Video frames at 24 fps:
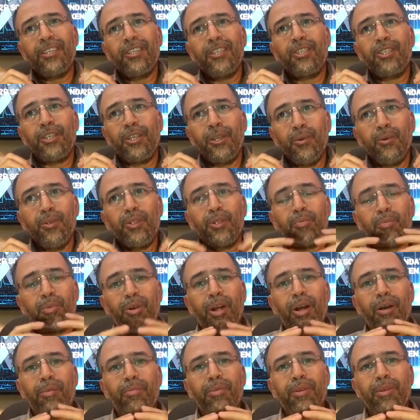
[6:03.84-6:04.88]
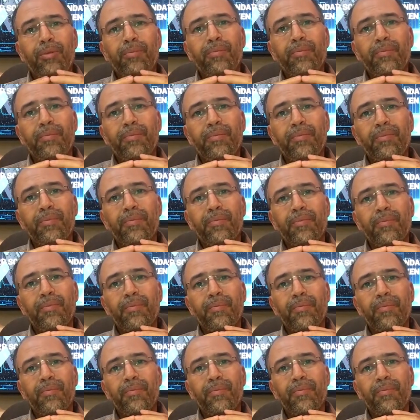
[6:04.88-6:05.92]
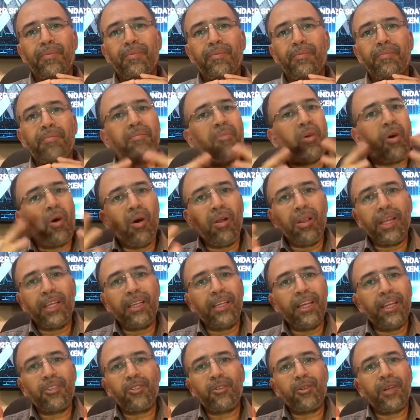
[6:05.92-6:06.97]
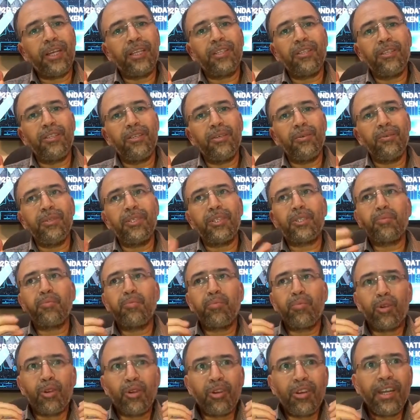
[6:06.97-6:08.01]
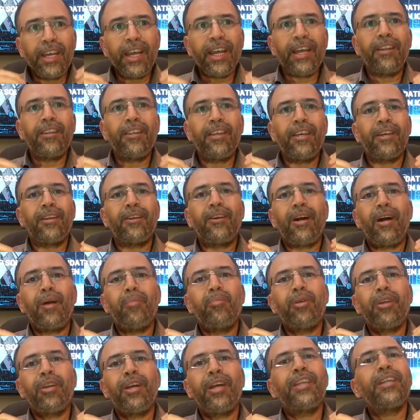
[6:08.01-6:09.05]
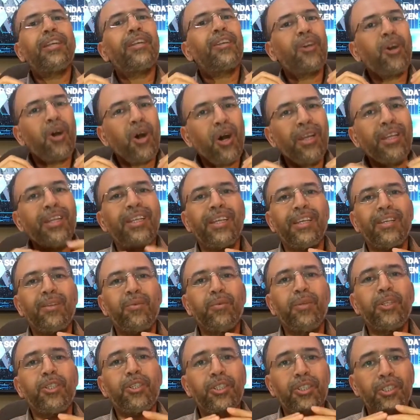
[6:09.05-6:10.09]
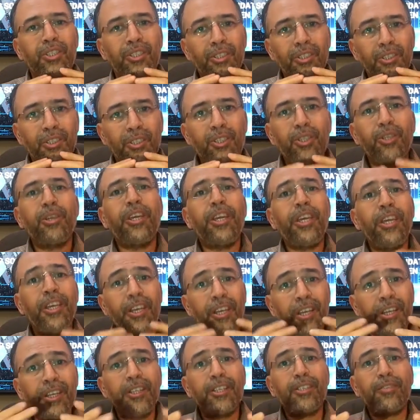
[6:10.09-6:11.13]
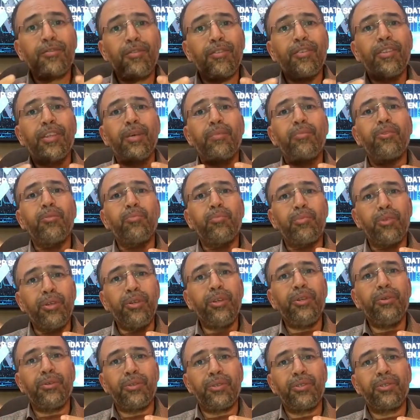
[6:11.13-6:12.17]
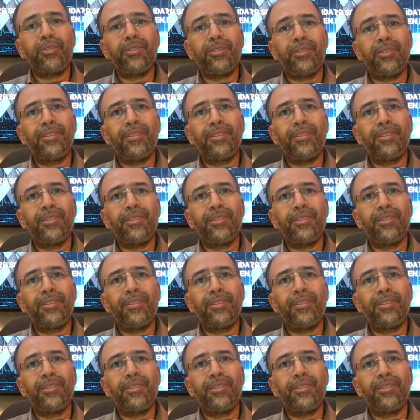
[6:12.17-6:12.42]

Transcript: this huge problem, all that they're trying to do is protect their copyrighted content, which took years for them to produce.